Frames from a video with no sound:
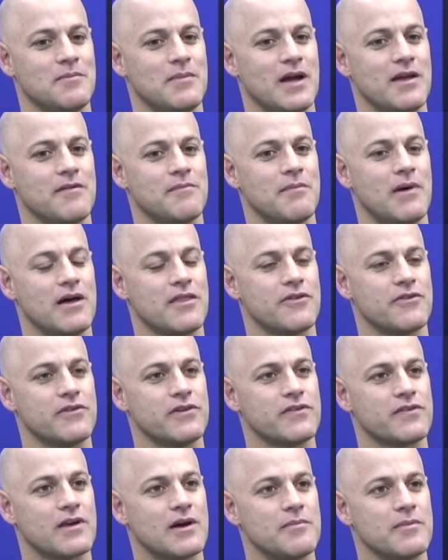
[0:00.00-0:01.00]
My mother
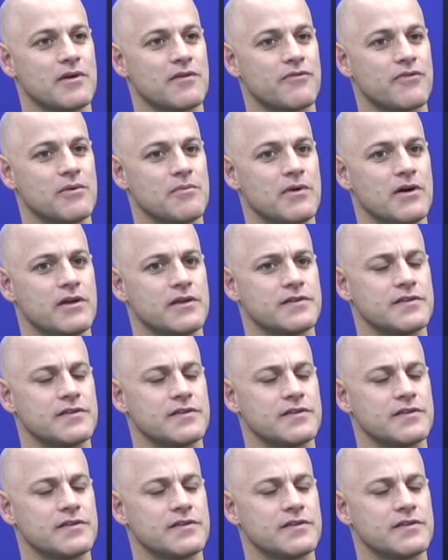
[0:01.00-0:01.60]
is coming from a